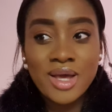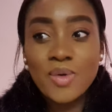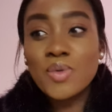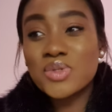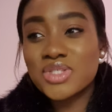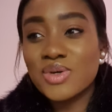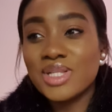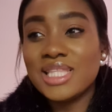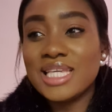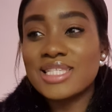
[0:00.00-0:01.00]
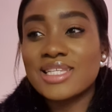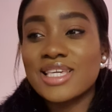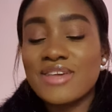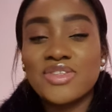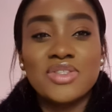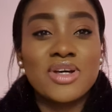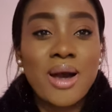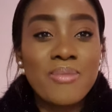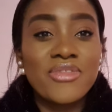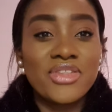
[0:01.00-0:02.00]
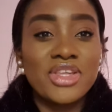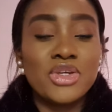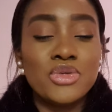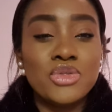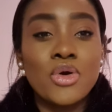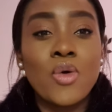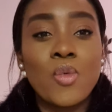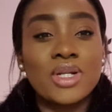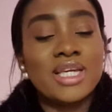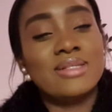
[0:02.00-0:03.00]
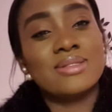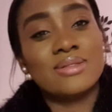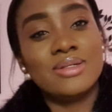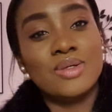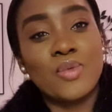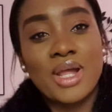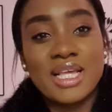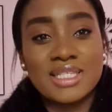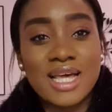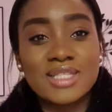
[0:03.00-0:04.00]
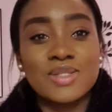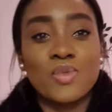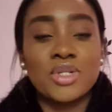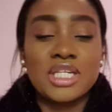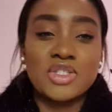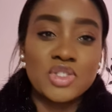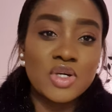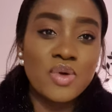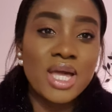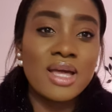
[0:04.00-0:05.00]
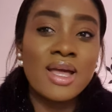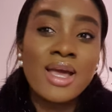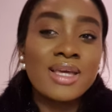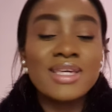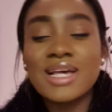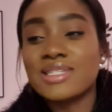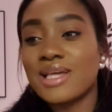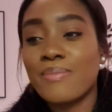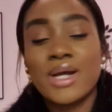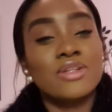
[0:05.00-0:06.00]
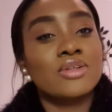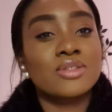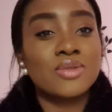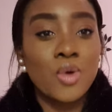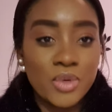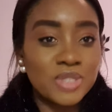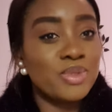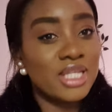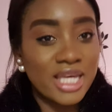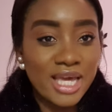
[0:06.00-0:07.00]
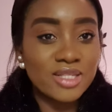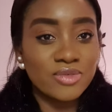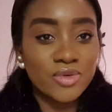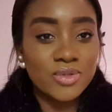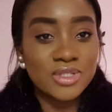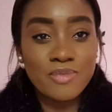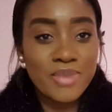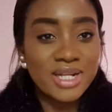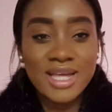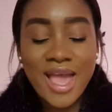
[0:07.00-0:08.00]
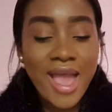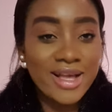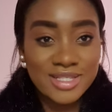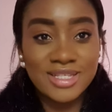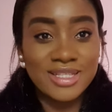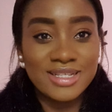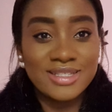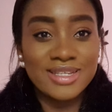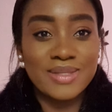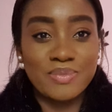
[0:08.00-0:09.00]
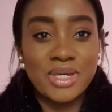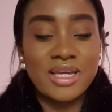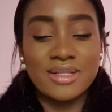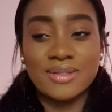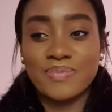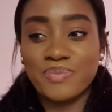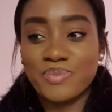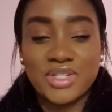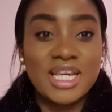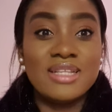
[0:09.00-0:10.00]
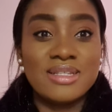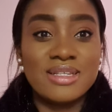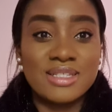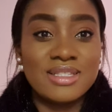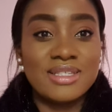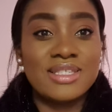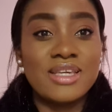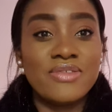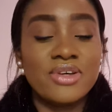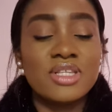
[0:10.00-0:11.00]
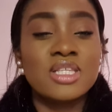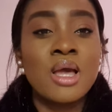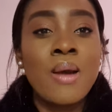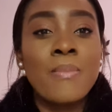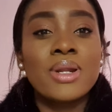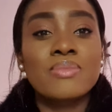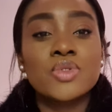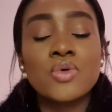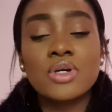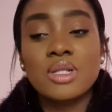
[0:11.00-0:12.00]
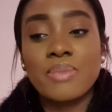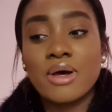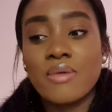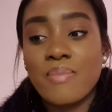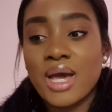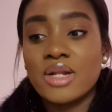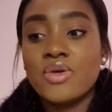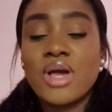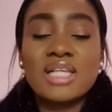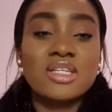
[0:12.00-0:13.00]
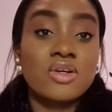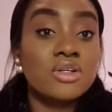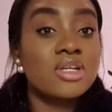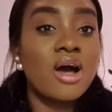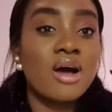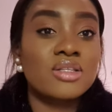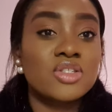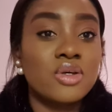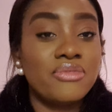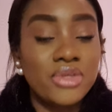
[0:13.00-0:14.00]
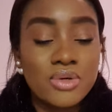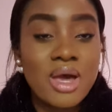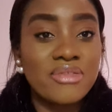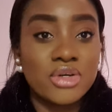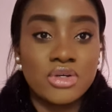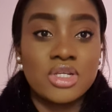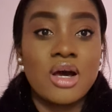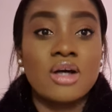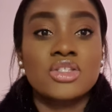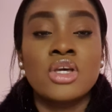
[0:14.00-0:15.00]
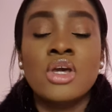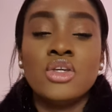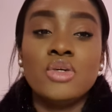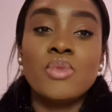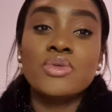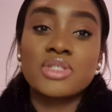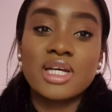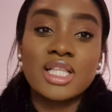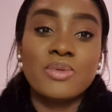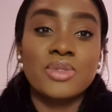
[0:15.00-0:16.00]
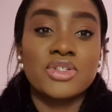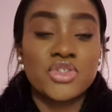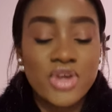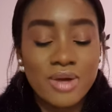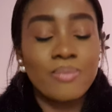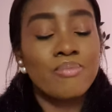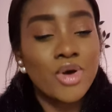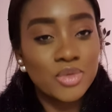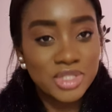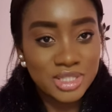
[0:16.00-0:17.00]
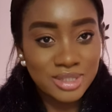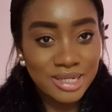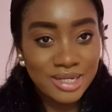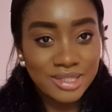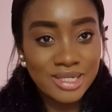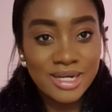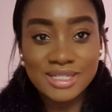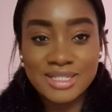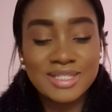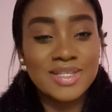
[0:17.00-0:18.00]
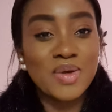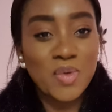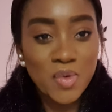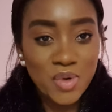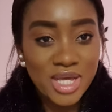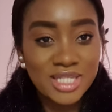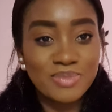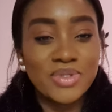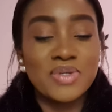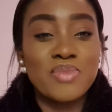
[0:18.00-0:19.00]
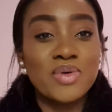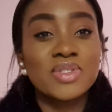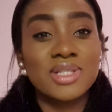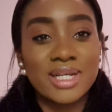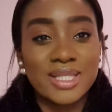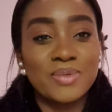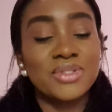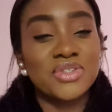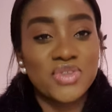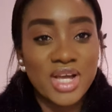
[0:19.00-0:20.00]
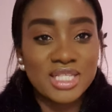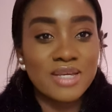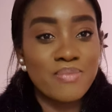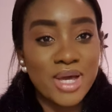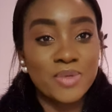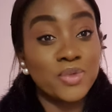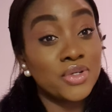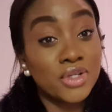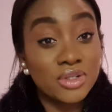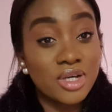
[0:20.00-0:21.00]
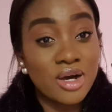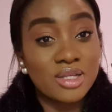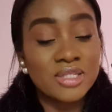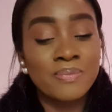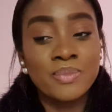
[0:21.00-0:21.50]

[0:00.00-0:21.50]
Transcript: Also, at least it gives you the comfort that you know what he's, you know, where he's at and what he's doing. Yes, that might not always be the case. Of course, some men are excellent at being pretenders and deceivers, but I'm talking about a man who has a good heart. So if you have a good heart, you most likely will attract, most likely, I didn't say always, but you most likely would attract a man with a good heart.